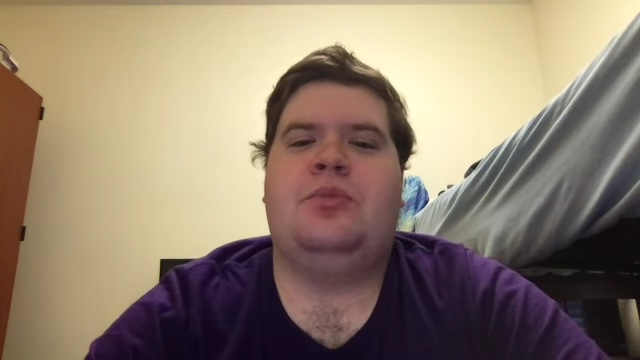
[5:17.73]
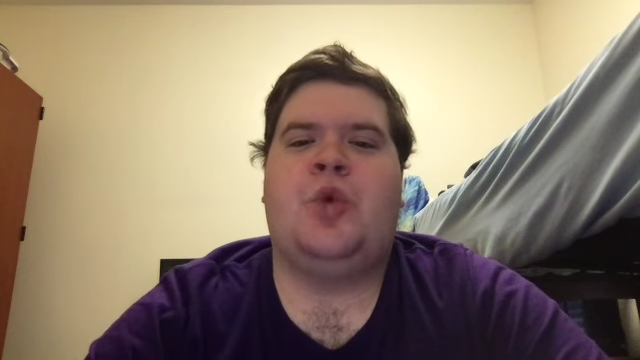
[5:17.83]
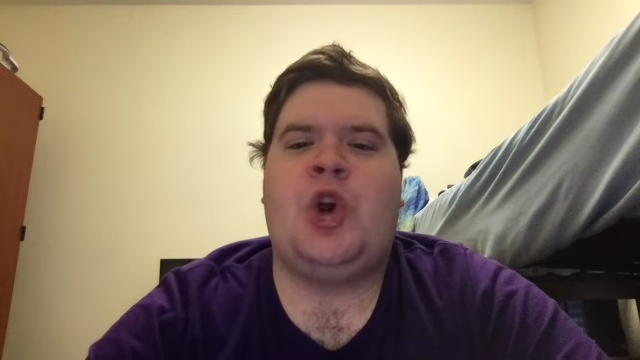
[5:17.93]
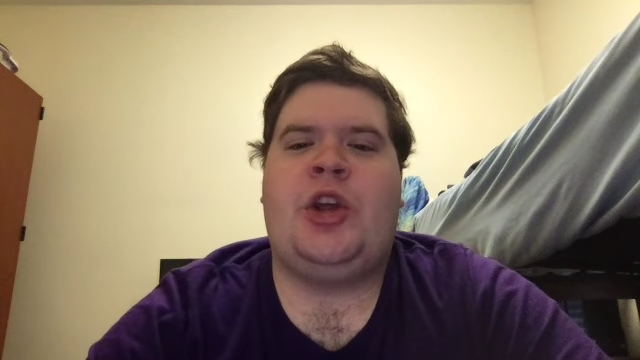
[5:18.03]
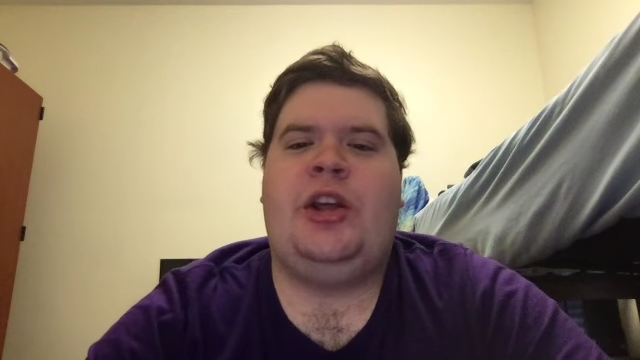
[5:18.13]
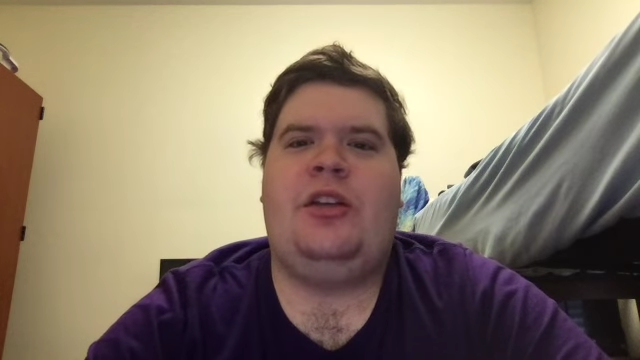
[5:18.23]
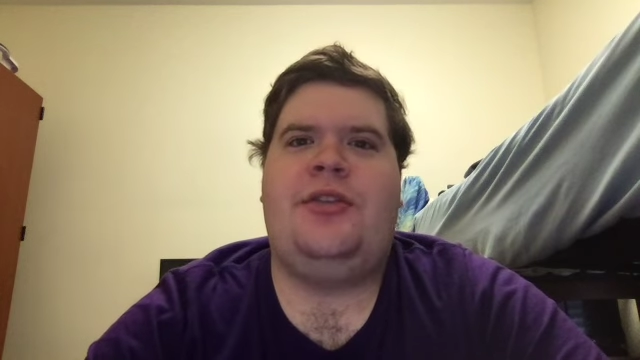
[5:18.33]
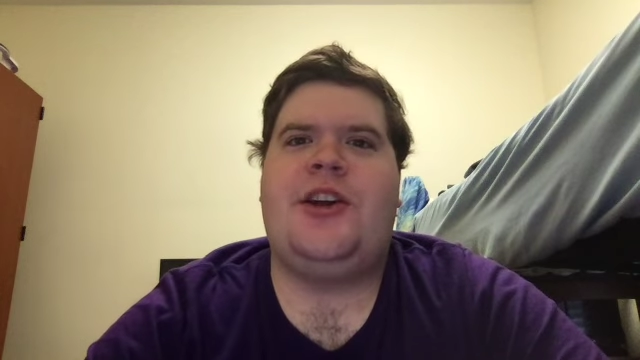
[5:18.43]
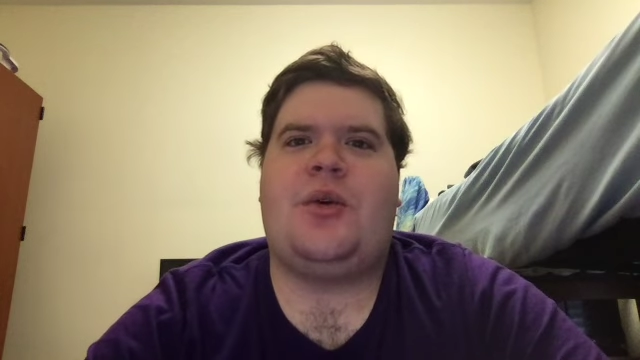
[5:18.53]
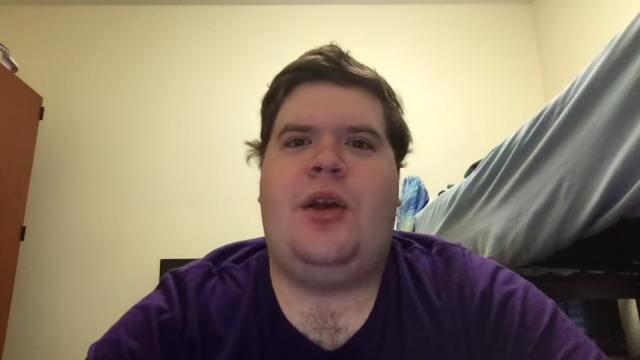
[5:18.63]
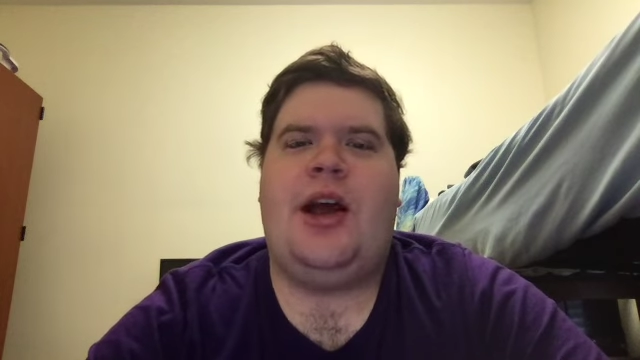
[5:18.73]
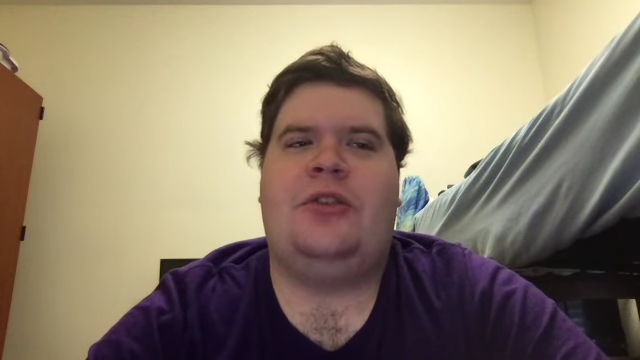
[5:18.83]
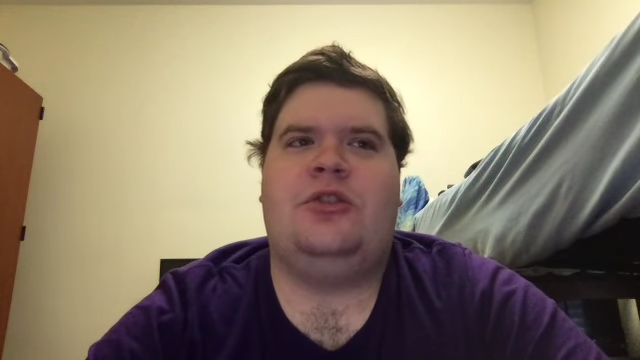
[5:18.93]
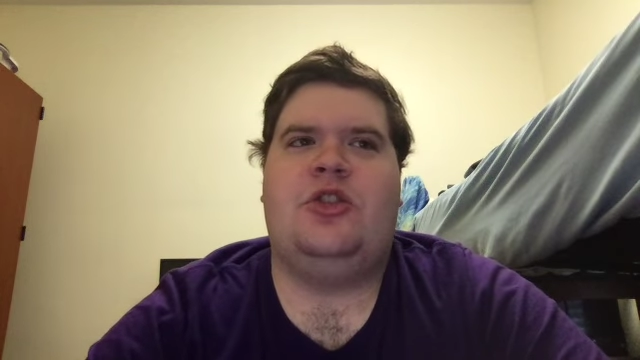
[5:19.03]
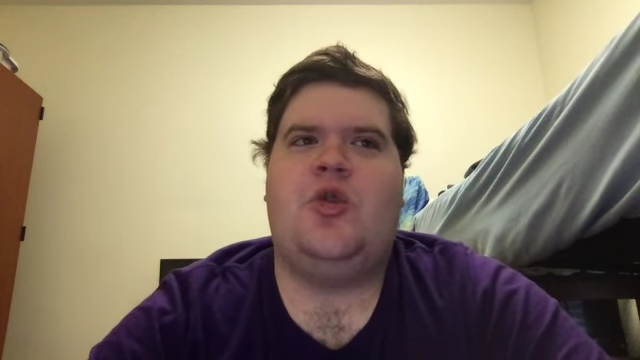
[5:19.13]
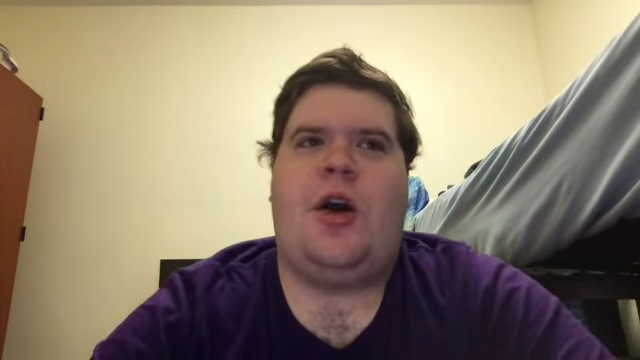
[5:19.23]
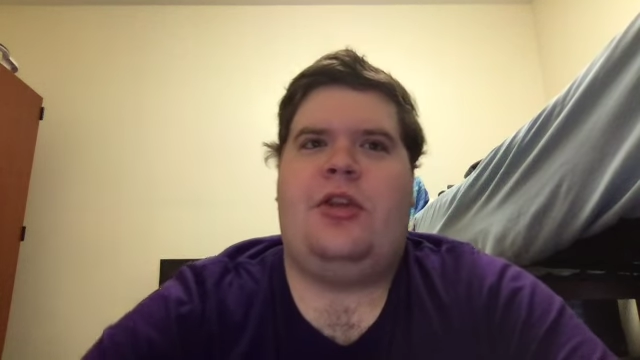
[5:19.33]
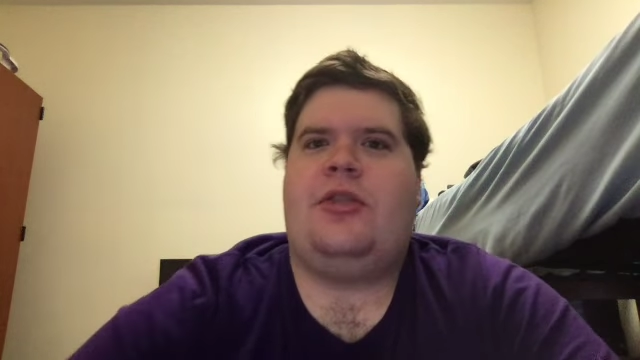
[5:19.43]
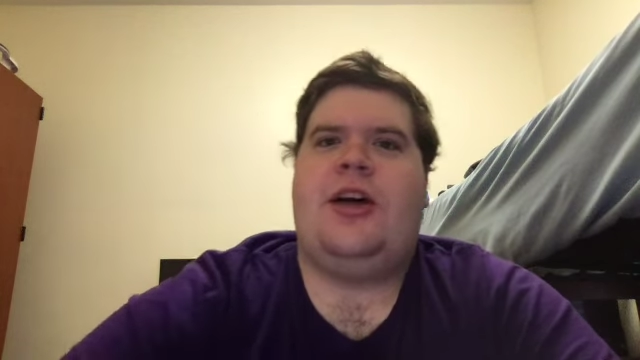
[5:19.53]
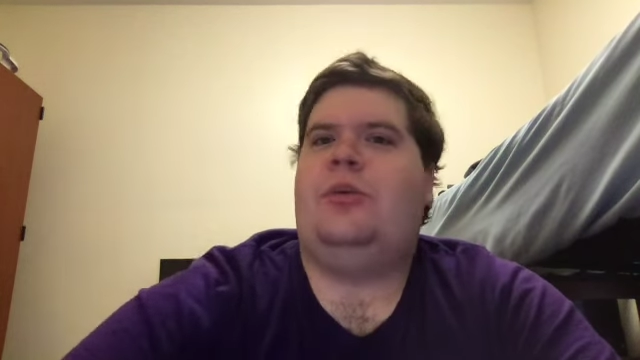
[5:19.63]
working theory as to who I
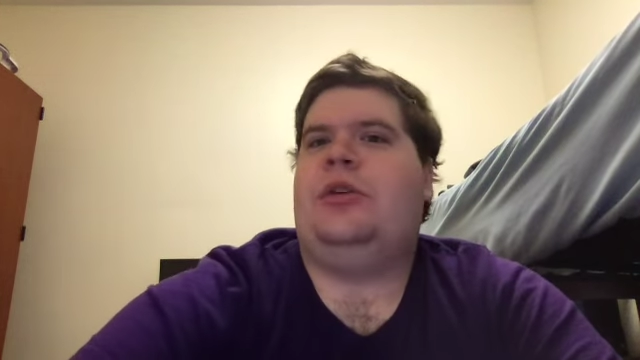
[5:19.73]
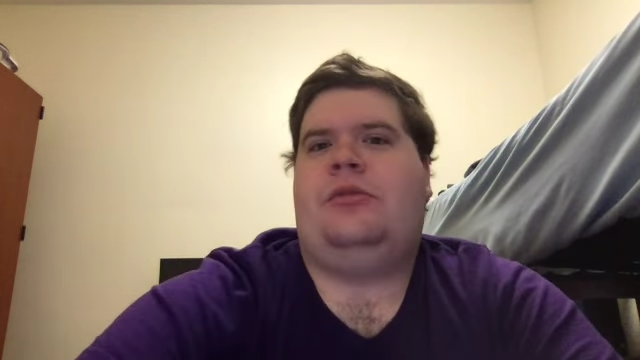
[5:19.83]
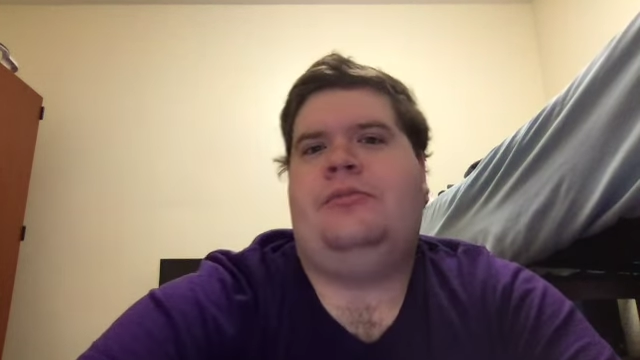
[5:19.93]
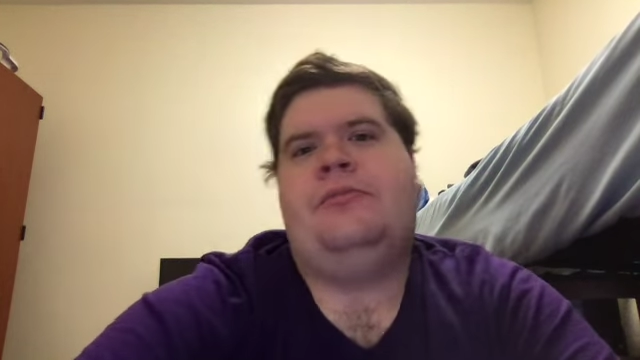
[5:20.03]
thought that was.